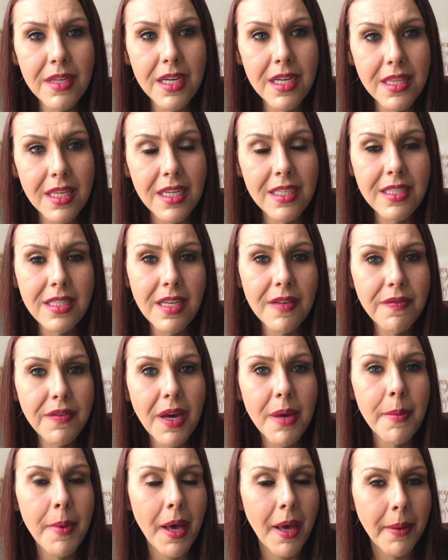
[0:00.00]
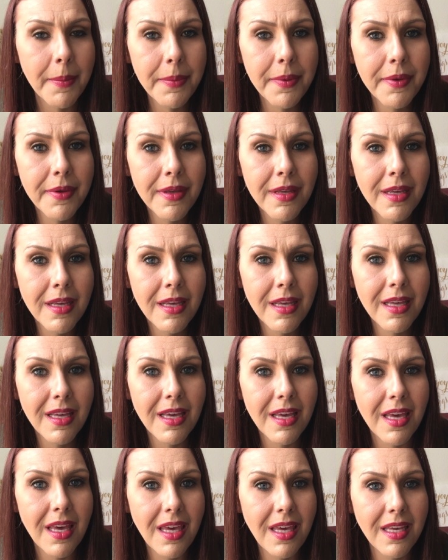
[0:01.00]
things have come up.
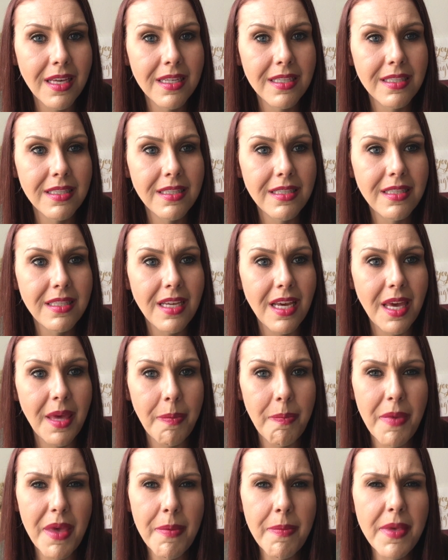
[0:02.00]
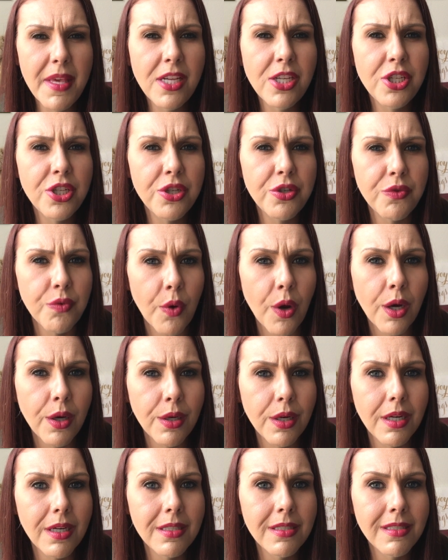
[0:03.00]
And it made me
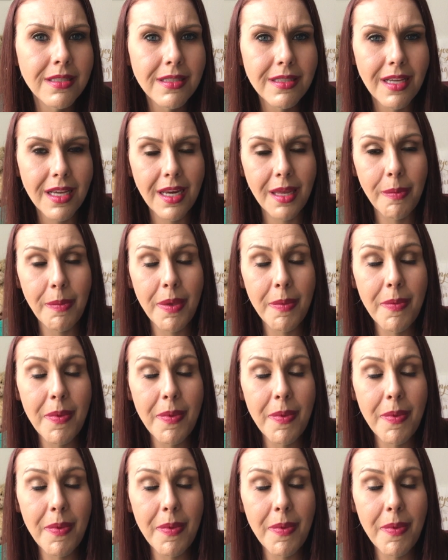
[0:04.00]
stronger. And it made